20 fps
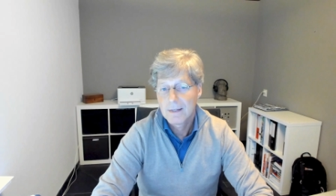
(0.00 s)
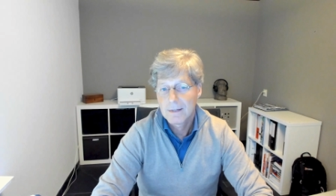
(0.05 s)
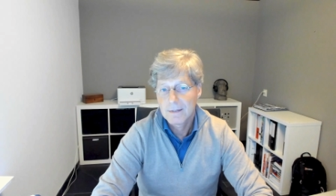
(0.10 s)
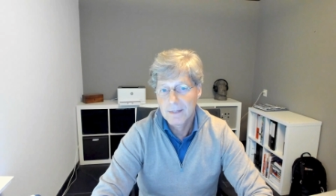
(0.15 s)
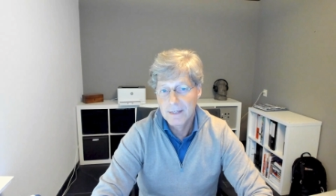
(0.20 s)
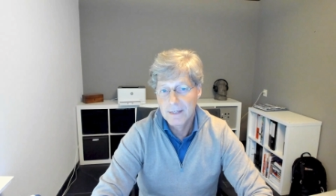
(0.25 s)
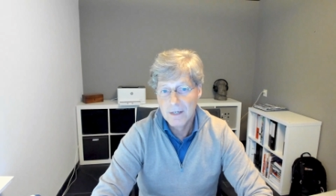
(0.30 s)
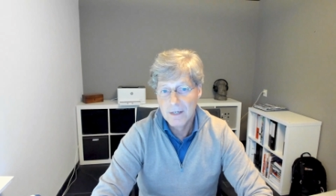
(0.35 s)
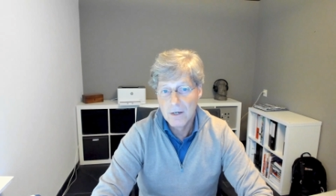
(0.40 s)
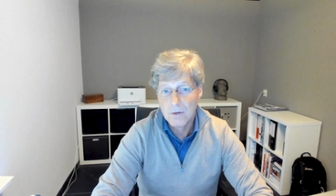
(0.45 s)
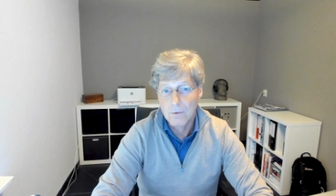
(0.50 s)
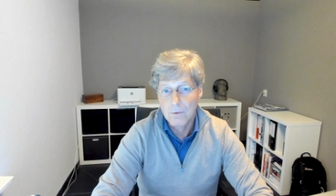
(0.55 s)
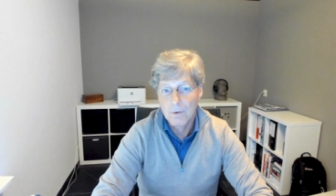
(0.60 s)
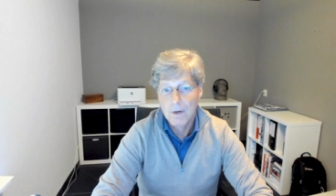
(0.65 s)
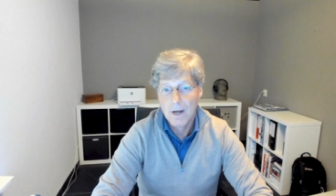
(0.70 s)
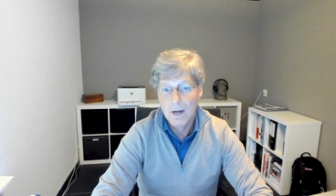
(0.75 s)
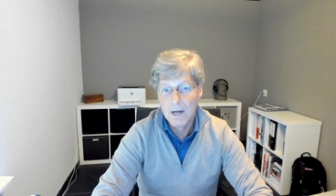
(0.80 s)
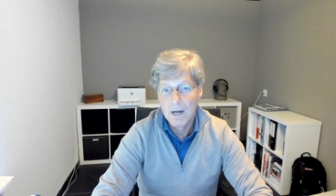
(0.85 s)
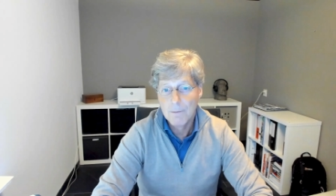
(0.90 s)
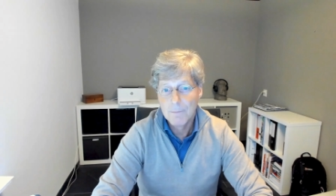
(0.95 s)
They know
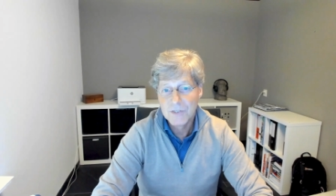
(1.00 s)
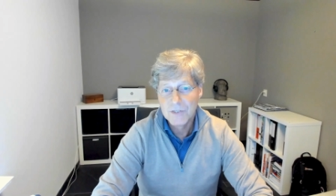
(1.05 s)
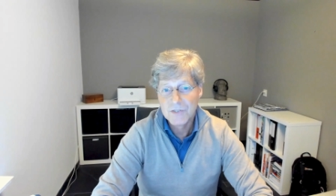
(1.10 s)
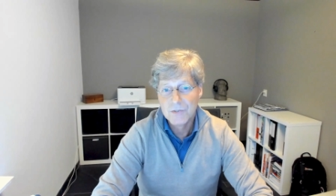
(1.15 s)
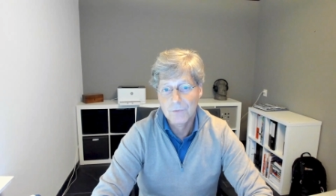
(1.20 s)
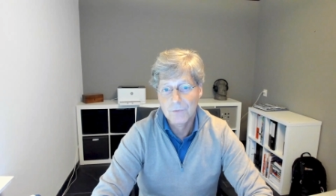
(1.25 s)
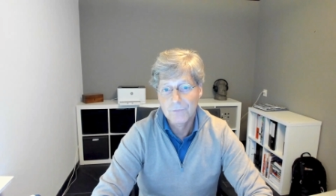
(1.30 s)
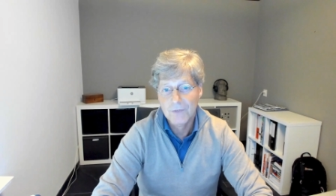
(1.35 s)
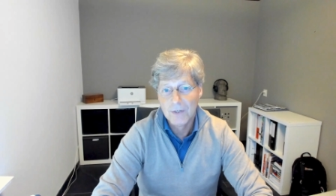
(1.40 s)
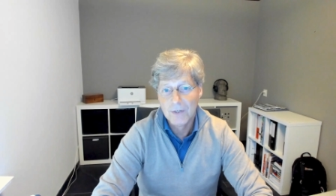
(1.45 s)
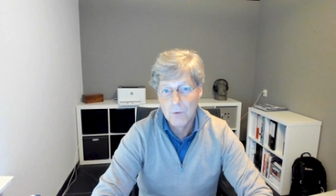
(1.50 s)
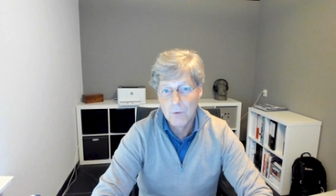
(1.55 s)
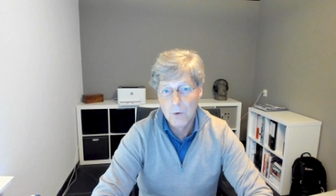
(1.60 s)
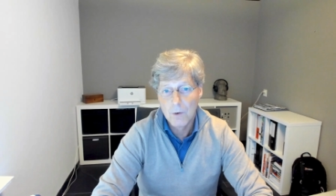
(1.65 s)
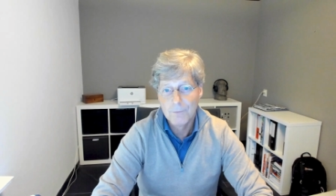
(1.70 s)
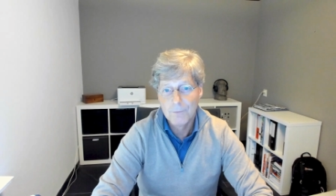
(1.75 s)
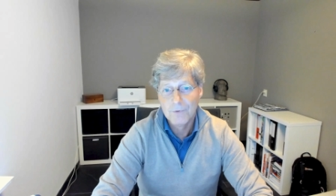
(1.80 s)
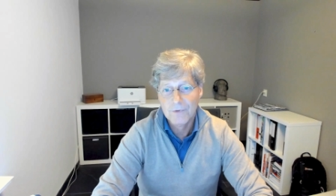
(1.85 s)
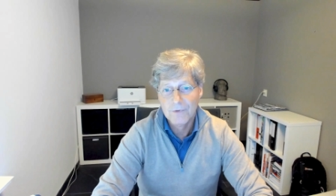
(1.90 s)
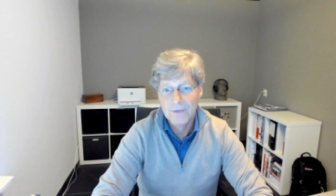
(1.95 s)
how much of their
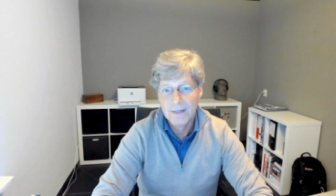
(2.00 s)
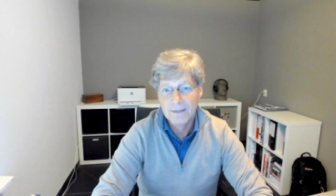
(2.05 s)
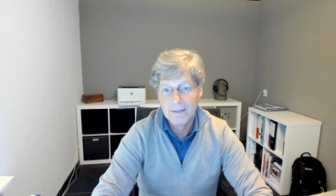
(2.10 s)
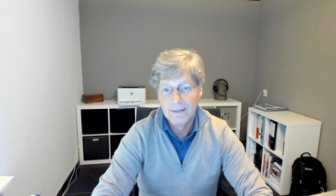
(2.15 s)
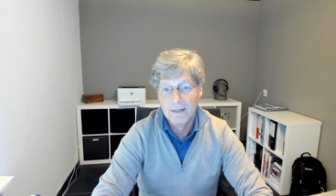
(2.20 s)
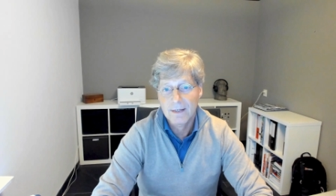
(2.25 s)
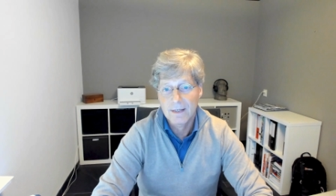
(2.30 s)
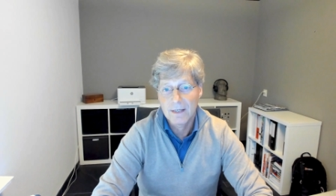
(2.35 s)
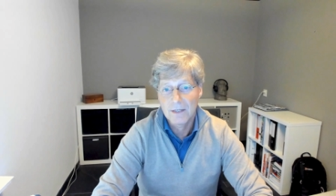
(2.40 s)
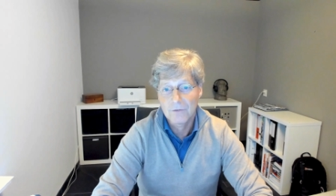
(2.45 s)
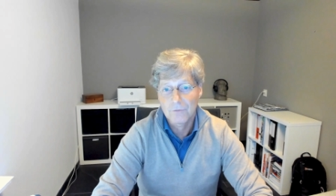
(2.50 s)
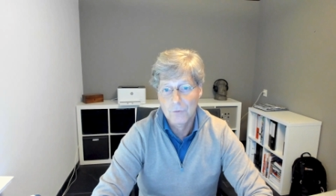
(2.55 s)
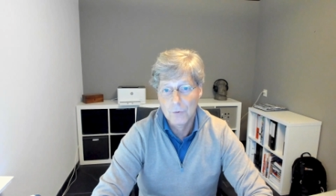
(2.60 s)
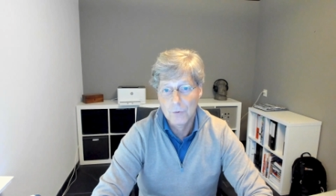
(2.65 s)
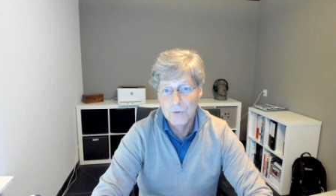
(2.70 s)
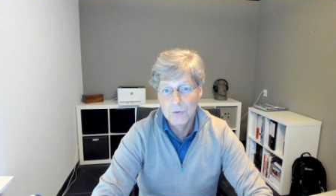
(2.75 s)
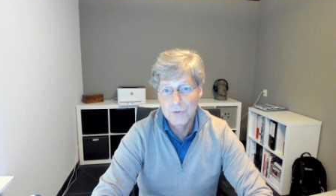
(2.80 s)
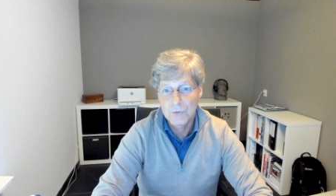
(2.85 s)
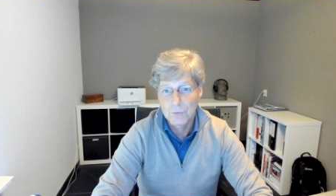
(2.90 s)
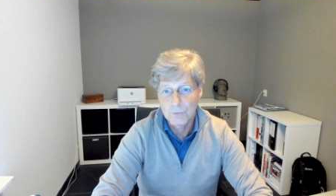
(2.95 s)
corporate data is
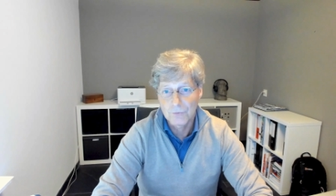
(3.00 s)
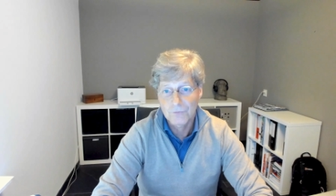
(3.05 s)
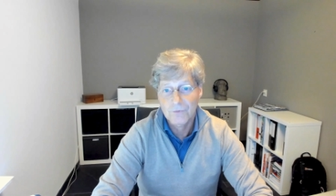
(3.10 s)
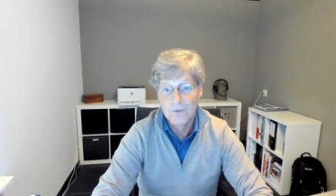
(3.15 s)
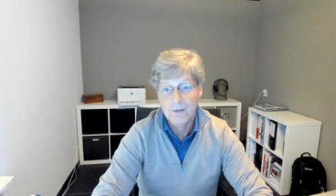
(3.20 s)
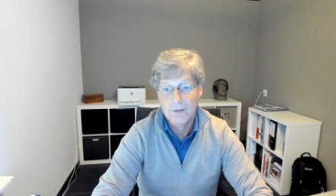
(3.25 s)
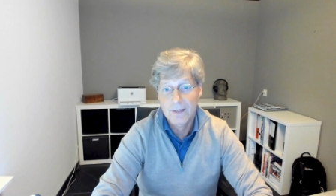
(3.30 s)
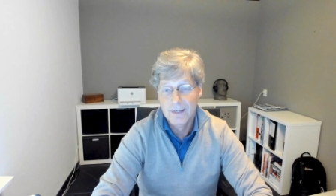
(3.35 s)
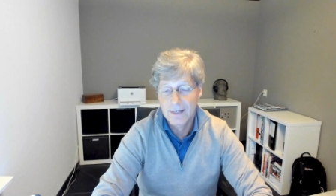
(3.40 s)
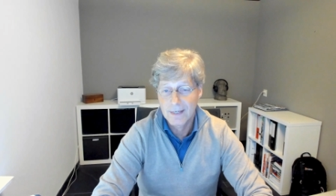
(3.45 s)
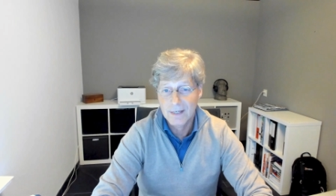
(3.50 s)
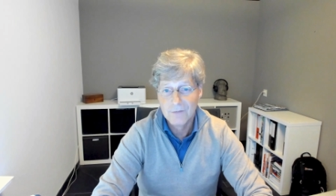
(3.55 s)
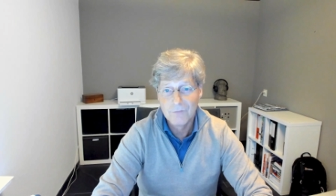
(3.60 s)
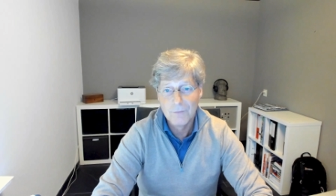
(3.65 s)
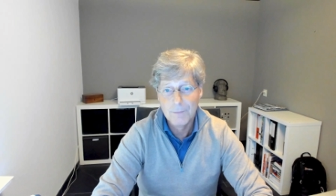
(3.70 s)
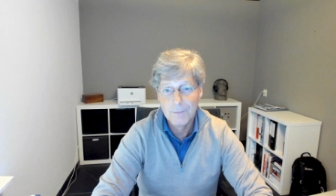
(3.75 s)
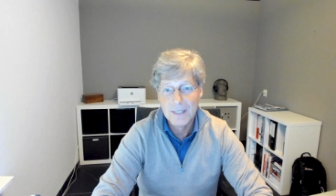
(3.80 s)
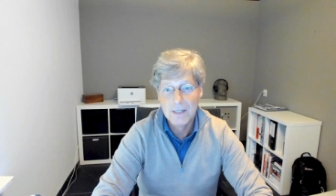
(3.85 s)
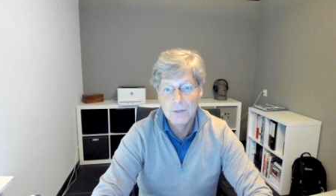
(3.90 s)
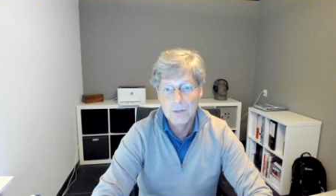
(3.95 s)
unused, never
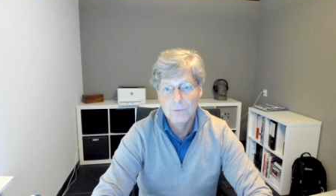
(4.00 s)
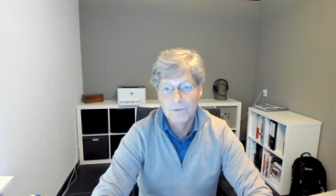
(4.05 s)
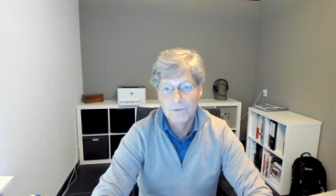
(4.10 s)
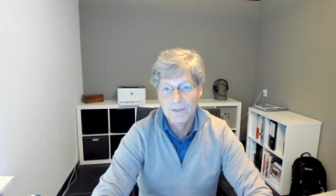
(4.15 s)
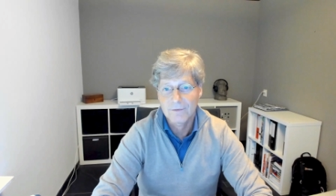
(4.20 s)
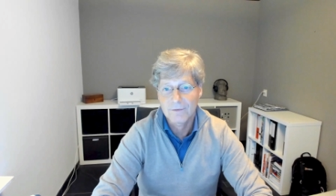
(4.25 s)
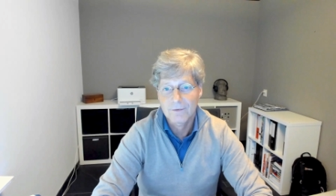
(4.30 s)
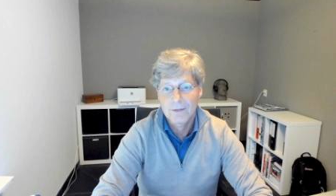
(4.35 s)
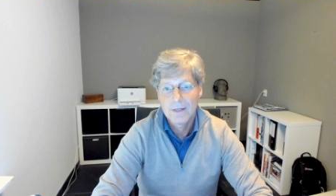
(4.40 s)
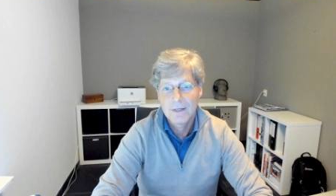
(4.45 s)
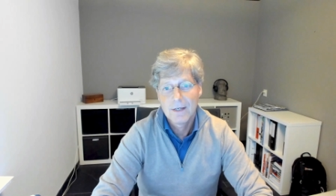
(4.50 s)
being looked at.